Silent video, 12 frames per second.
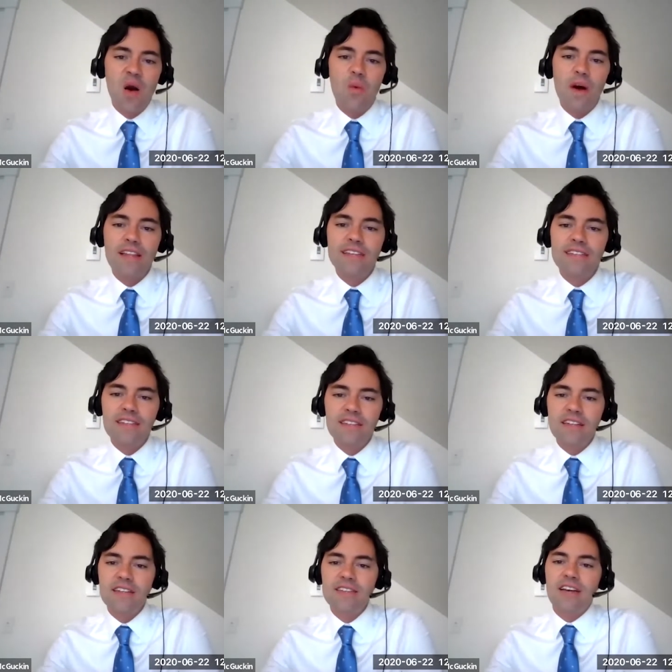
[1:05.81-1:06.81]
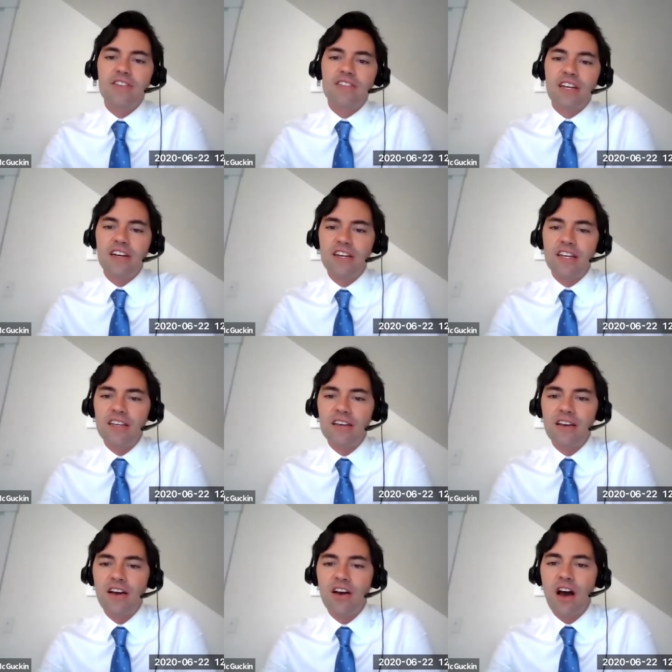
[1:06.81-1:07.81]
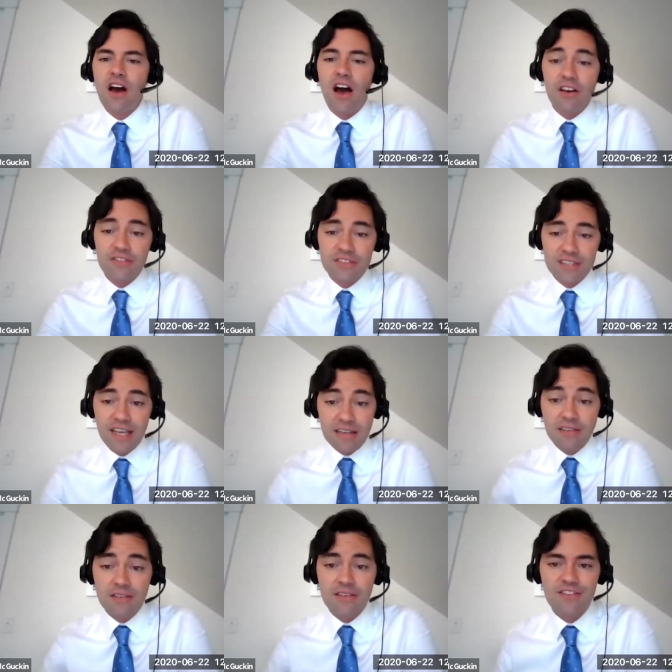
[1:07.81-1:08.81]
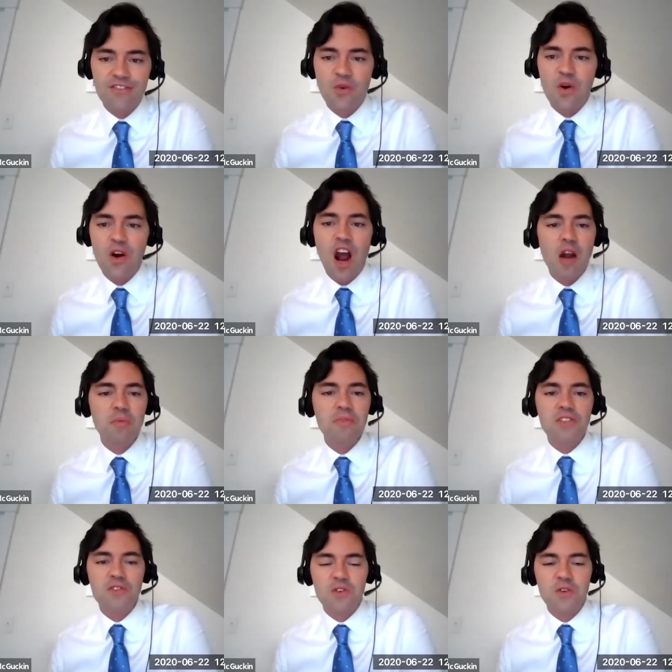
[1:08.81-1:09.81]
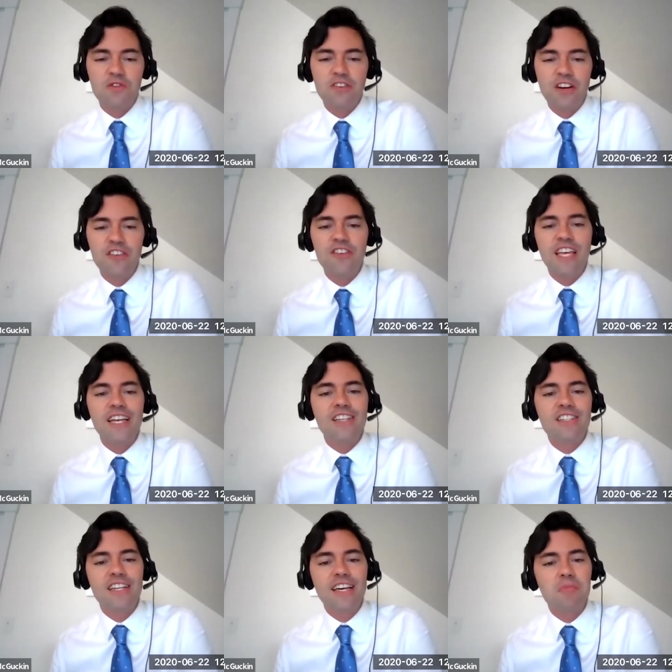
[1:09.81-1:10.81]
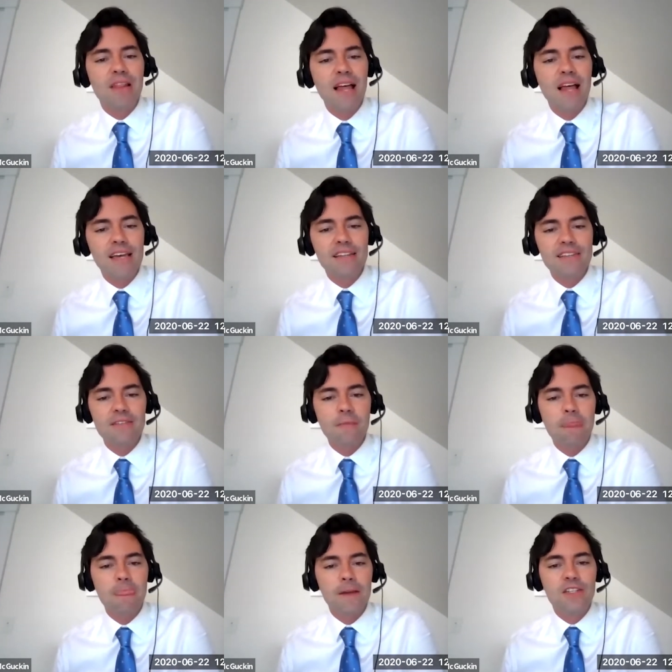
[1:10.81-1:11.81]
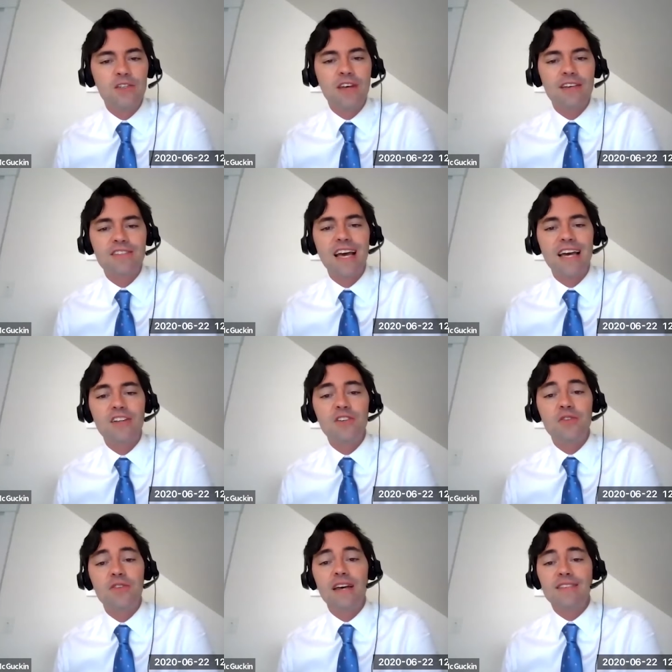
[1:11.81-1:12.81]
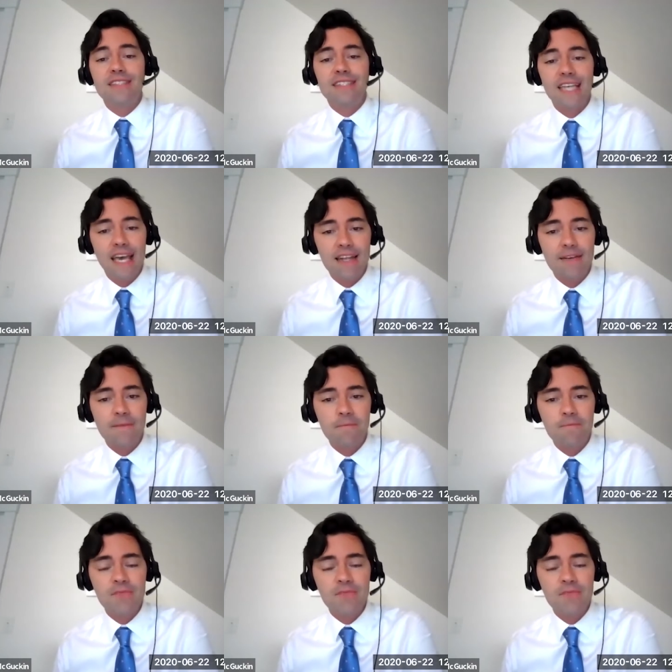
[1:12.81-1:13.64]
While Assistant Secretary of State for Arms Control, Verification, and Compliance in 2009 and 2010,